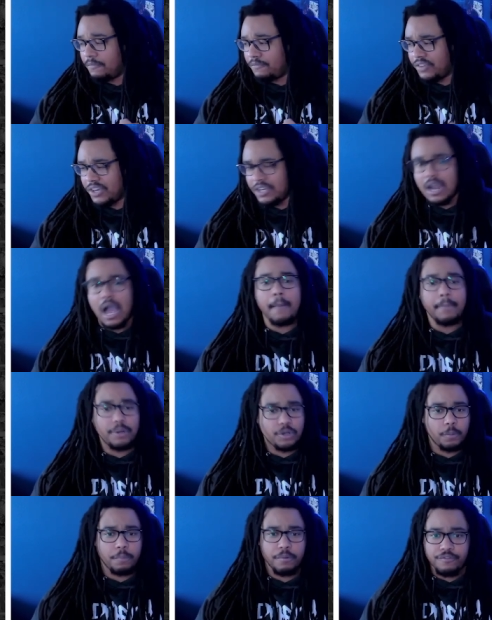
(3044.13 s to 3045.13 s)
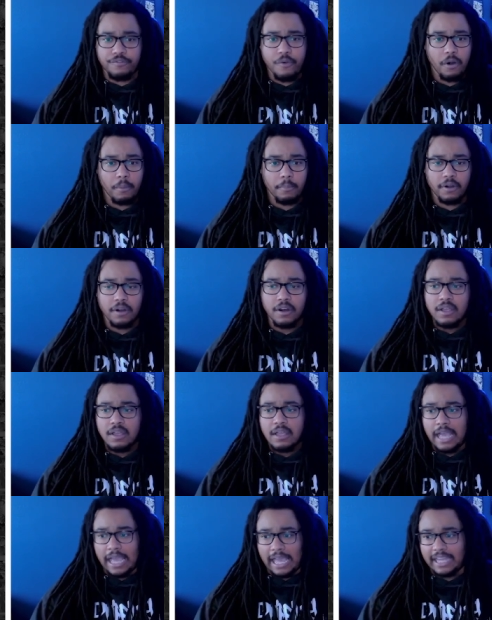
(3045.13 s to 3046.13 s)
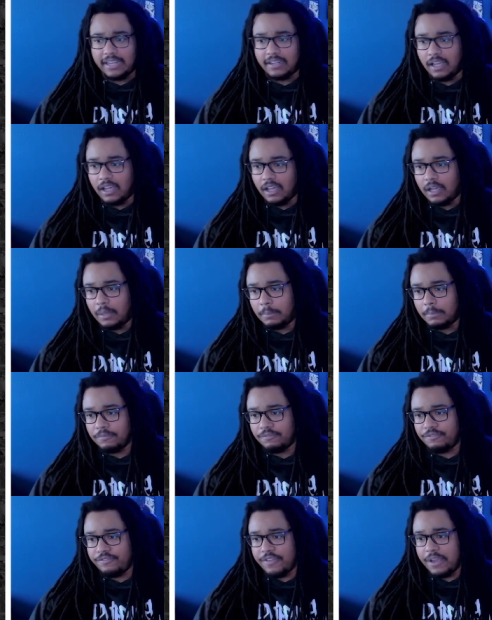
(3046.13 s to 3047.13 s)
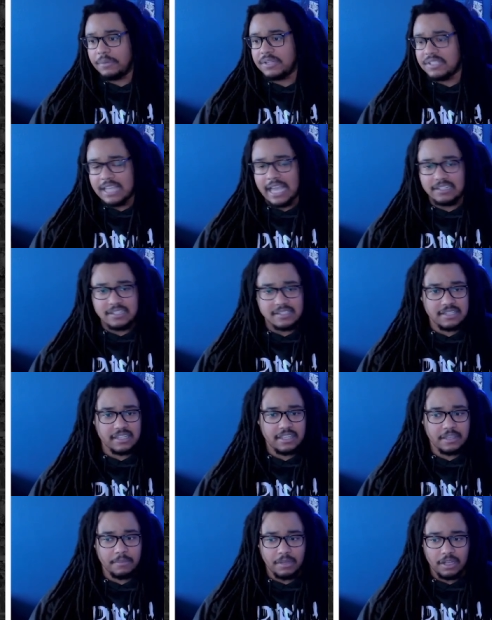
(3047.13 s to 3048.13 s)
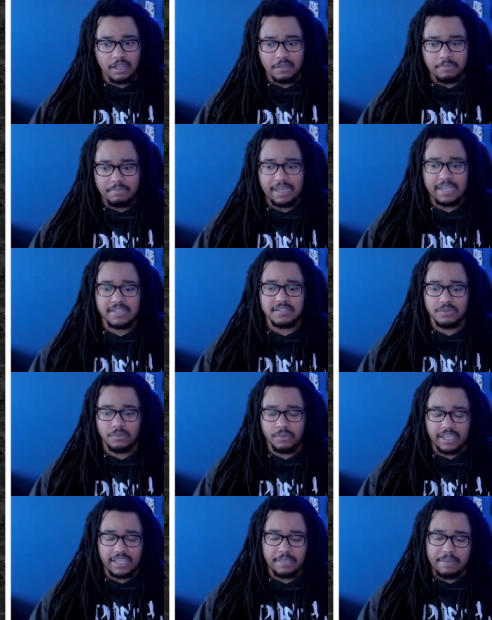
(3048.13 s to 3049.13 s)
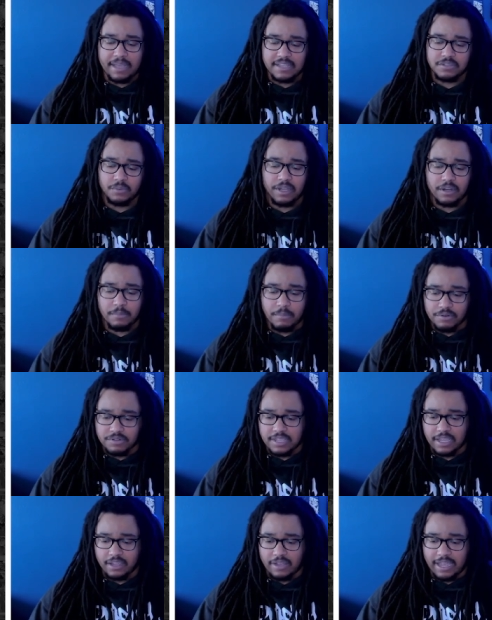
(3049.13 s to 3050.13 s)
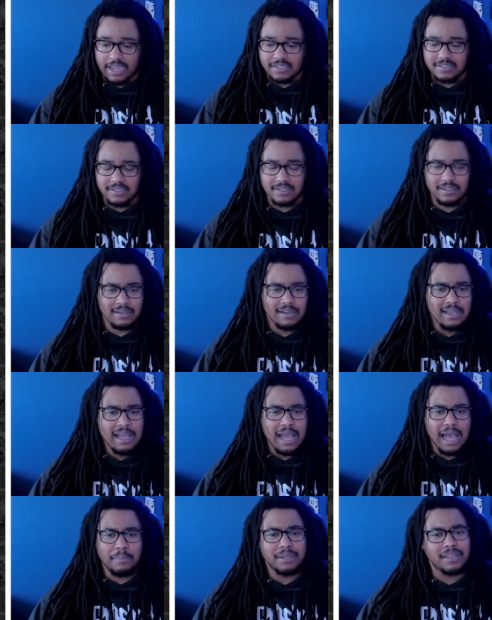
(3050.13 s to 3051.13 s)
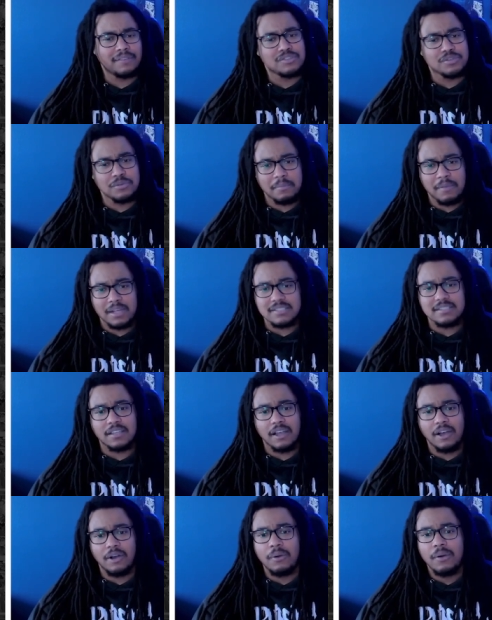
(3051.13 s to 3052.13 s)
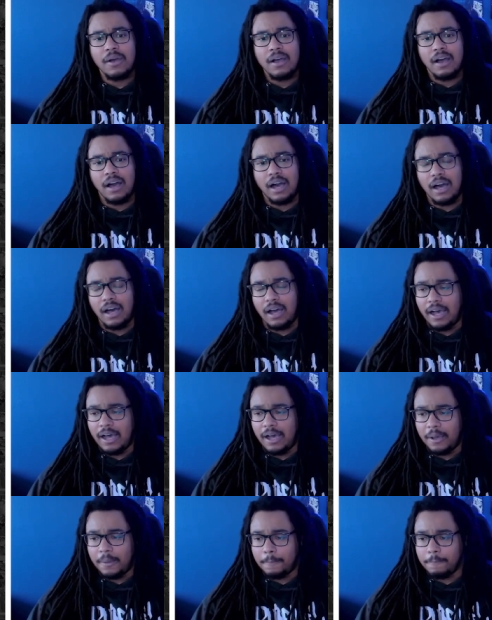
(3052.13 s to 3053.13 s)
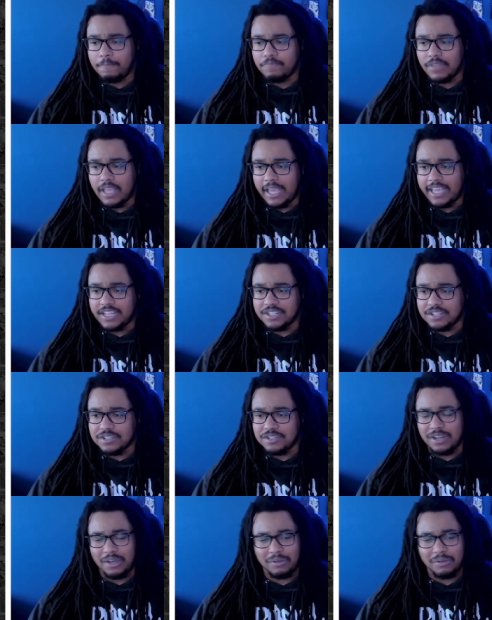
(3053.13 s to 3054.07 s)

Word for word: phenomenal performer, and very sad to see him pass away. He passed away in a motorcycle accident, I believe, 2 months ago. And just